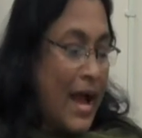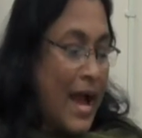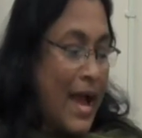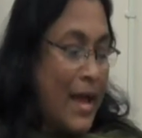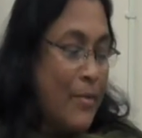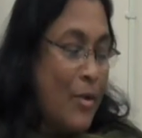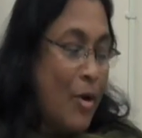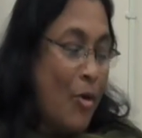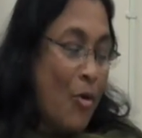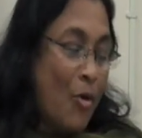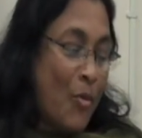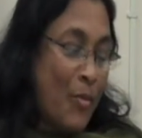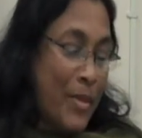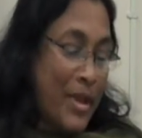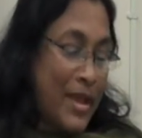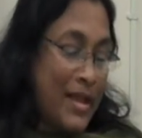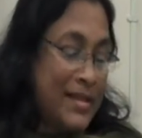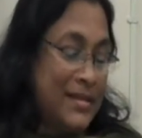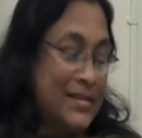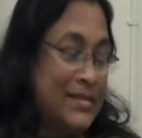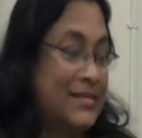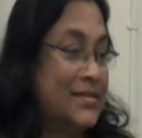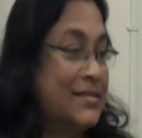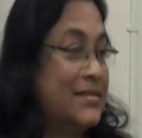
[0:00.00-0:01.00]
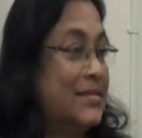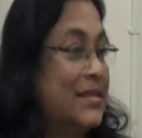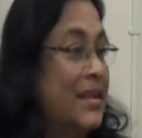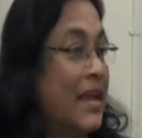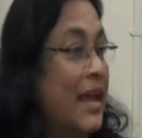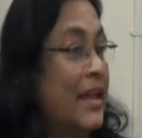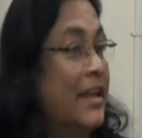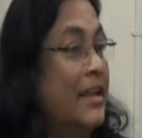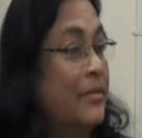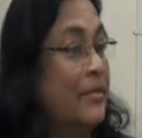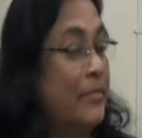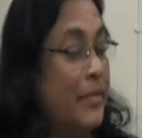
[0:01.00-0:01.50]
I'm a woman,
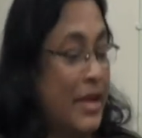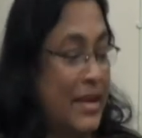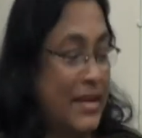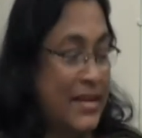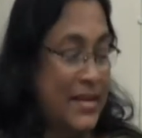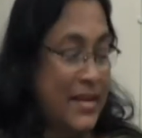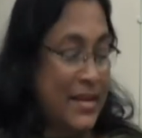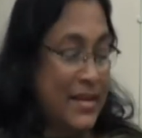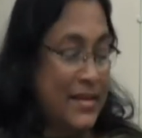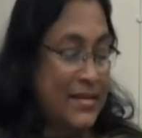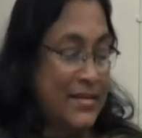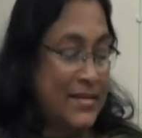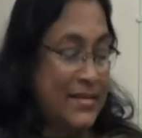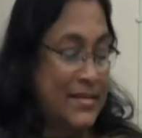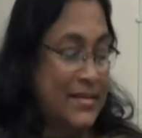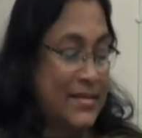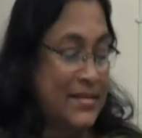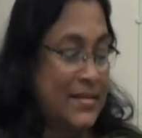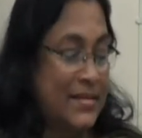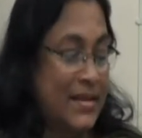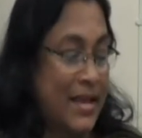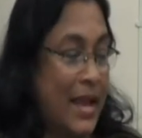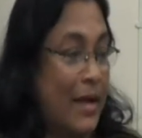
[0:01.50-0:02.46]
an immigrant,